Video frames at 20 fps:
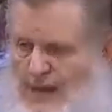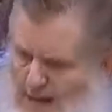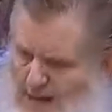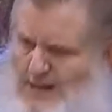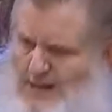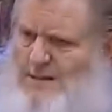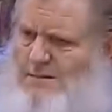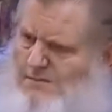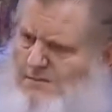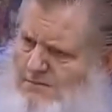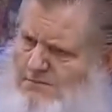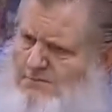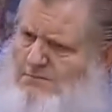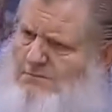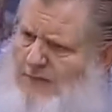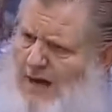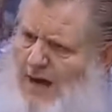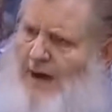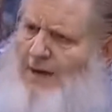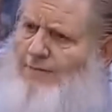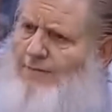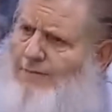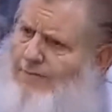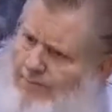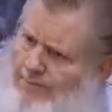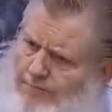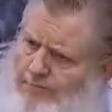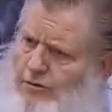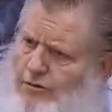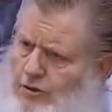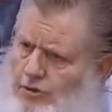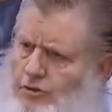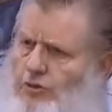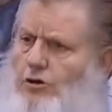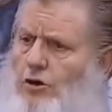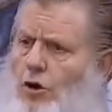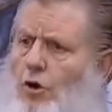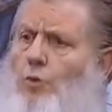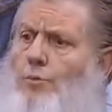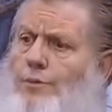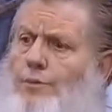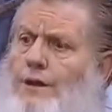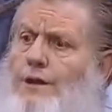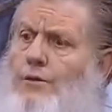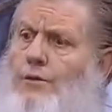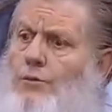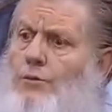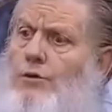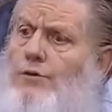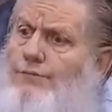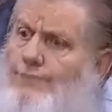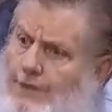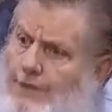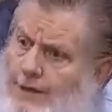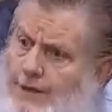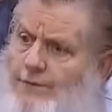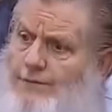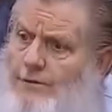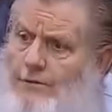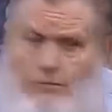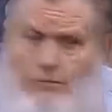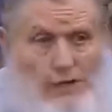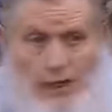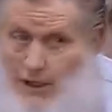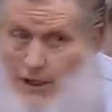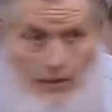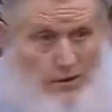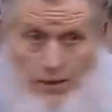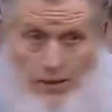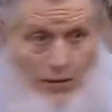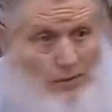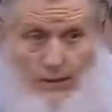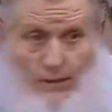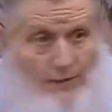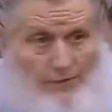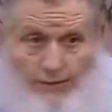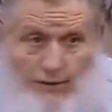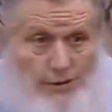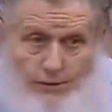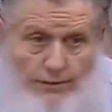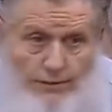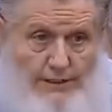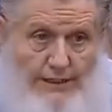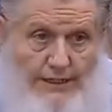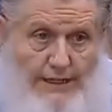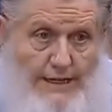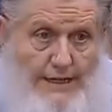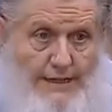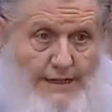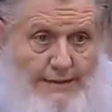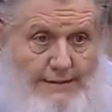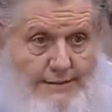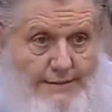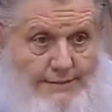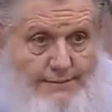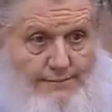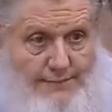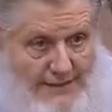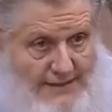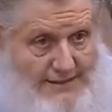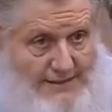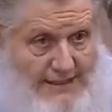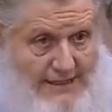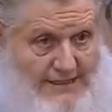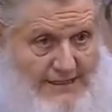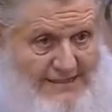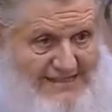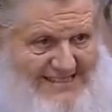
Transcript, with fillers: And have good hope that he will forgive you, and don't ever do it again. Make sense?